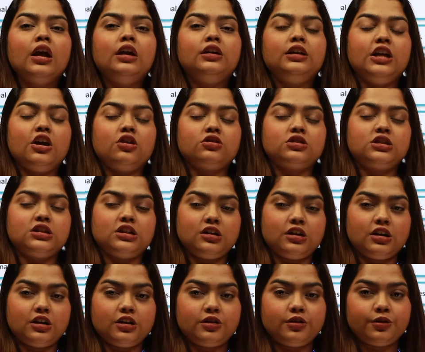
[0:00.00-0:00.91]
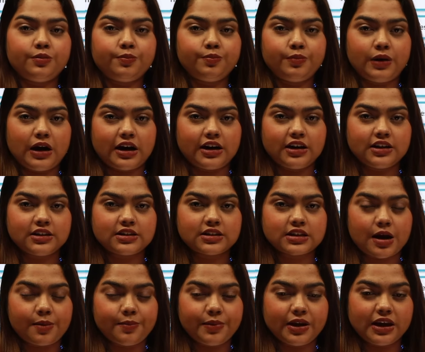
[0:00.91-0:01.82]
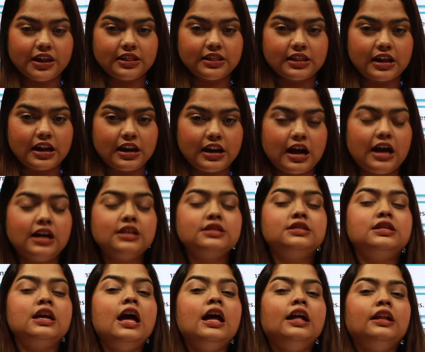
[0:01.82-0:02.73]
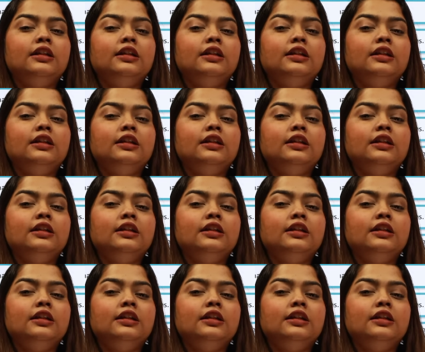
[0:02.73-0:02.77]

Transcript: deoxygenated blood is coming in the lungs,